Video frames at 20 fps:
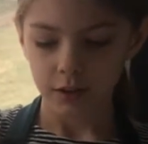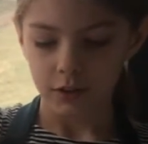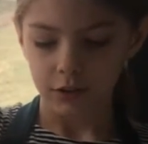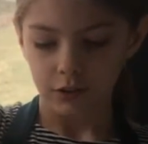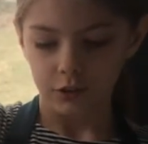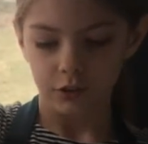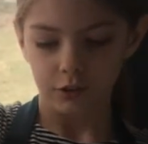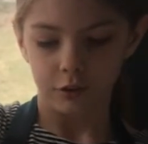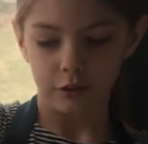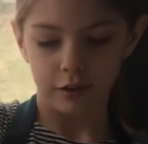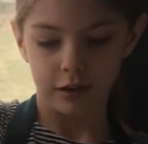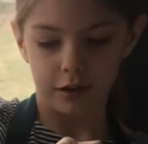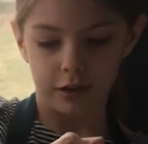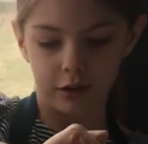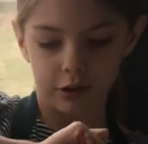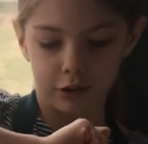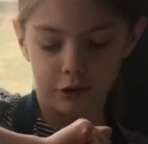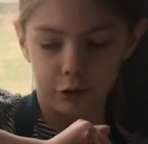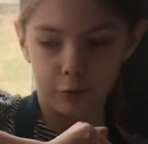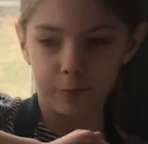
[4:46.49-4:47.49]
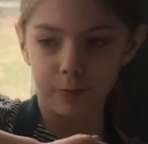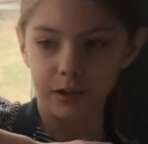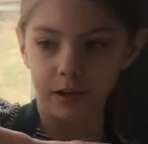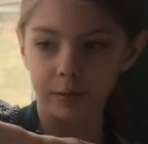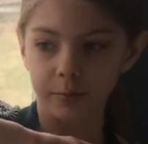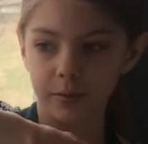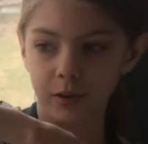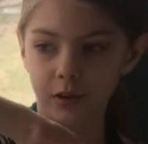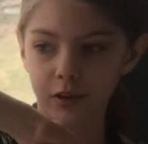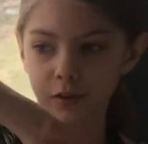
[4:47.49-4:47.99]
So I'm going to open up
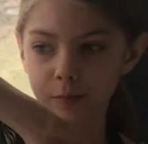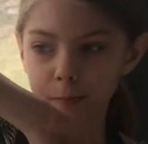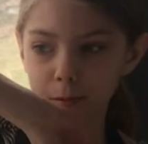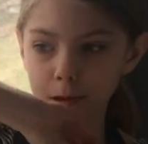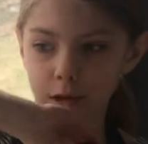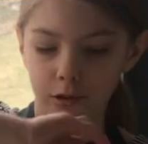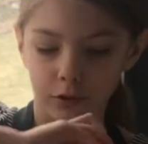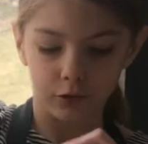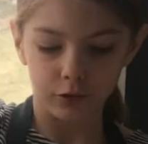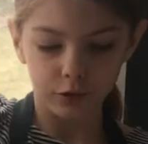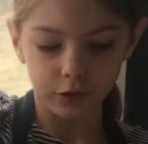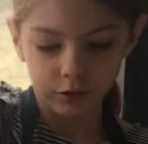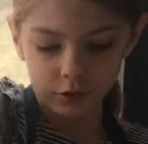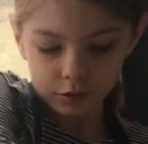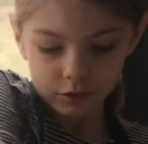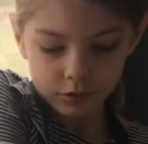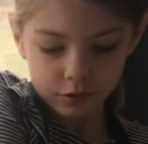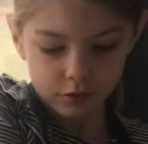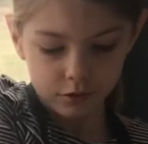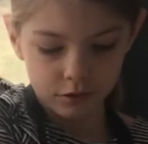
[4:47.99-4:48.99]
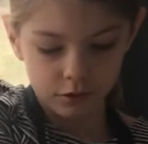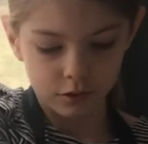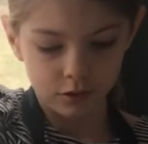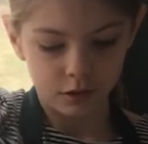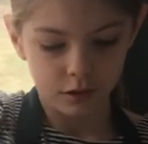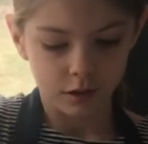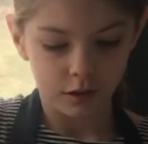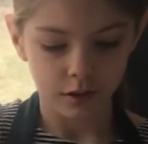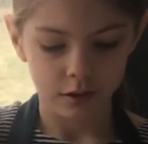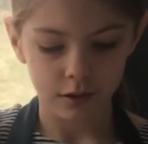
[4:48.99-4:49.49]
this bottle
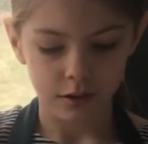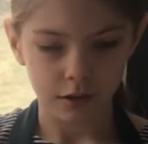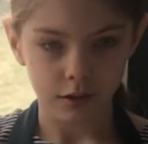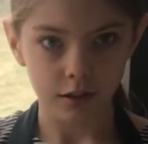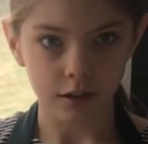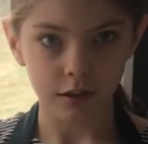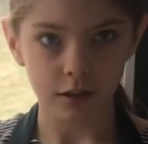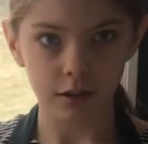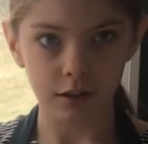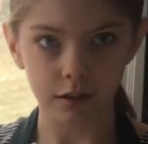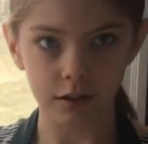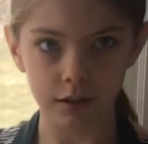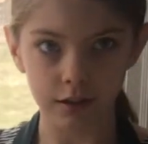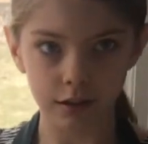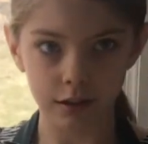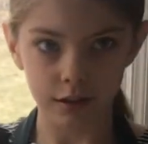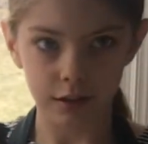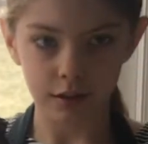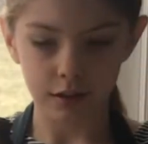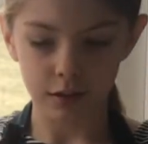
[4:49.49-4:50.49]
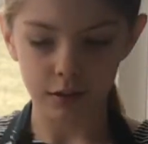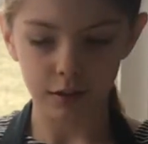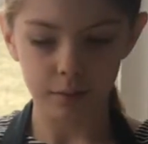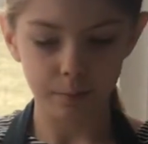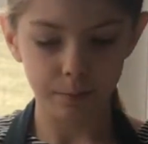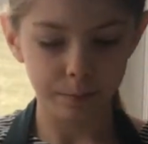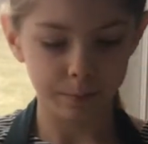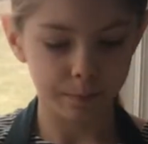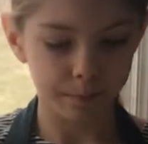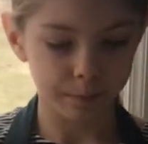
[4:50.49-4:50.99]
and I'm going
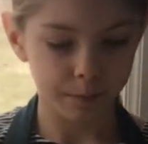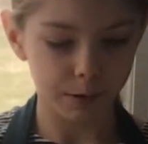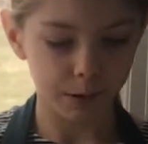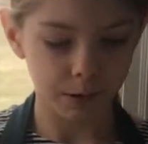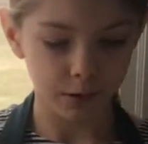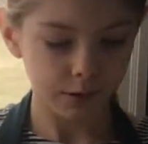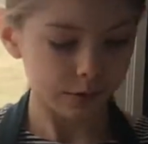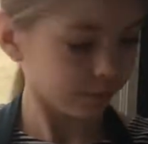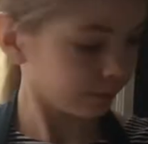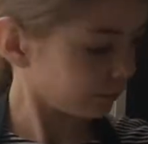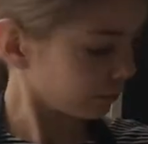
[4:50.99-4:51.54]
to put it